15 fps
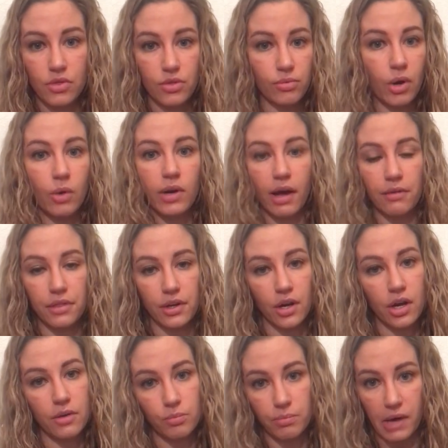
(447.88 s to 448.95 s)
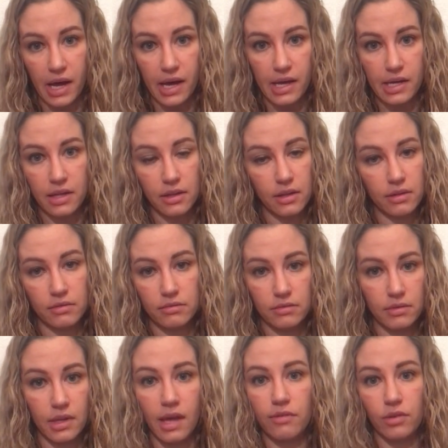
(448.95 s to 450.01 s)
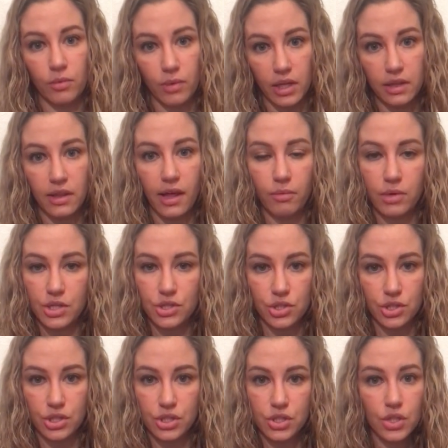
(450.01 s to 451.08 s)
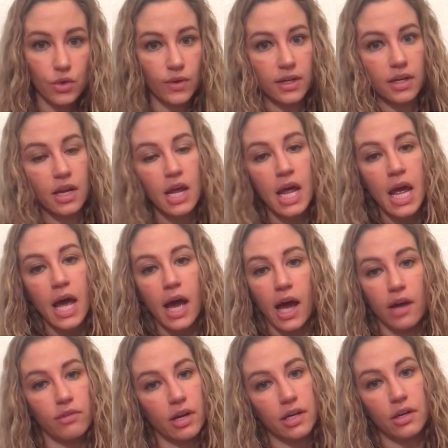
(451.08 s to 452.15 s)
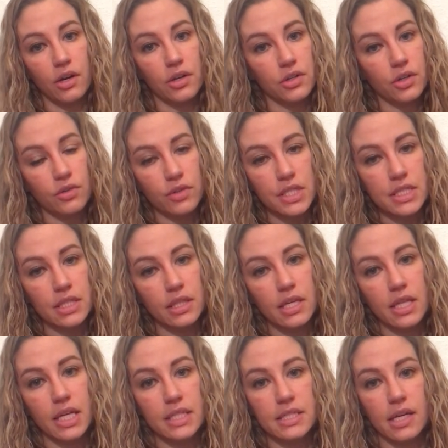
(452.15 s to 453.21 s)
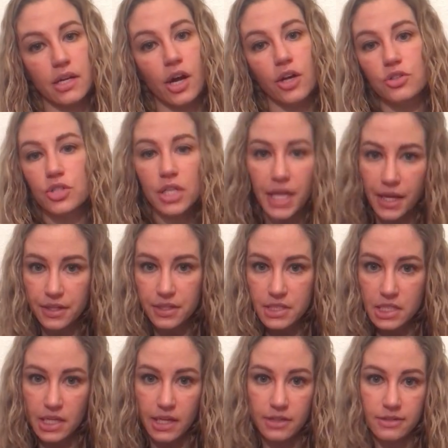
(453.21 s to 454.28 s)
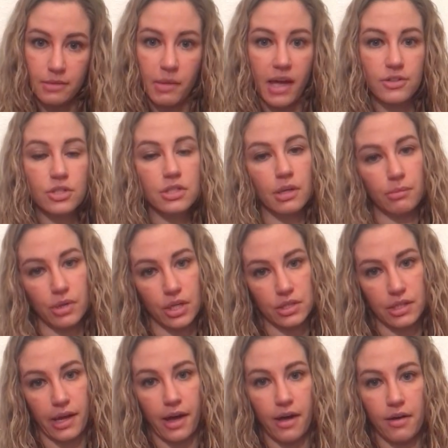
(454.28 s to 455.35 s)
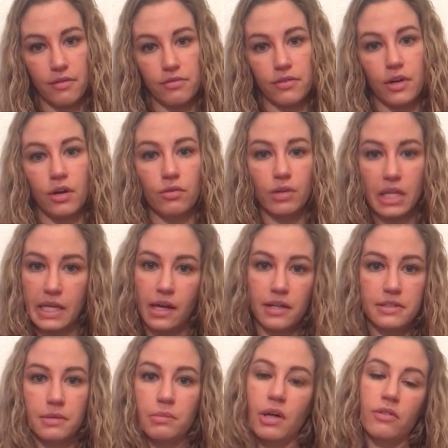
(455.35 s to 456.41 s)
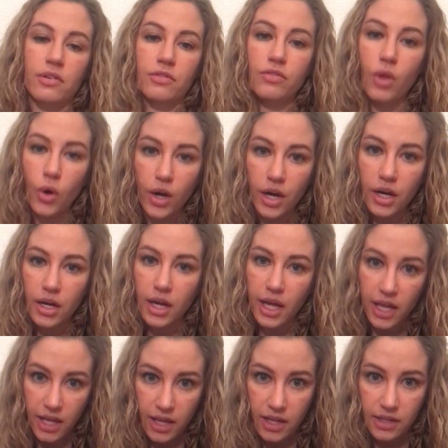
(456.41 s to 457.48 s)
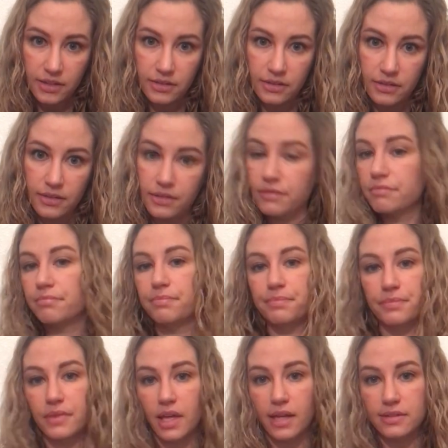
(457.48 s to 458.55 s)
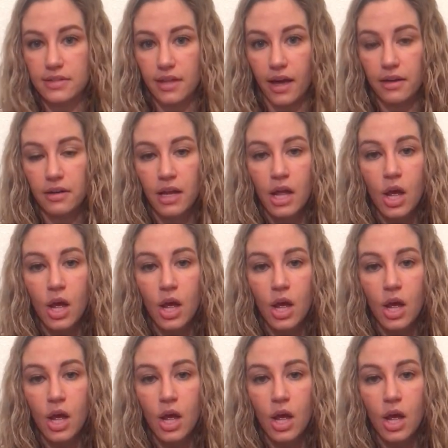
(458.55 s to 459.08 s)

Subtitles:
thrown out there by everyone that we should just do, and I read an article recently that said 100 Kegels a day is the magic number to have a really awesome pelvic floor, and that's that.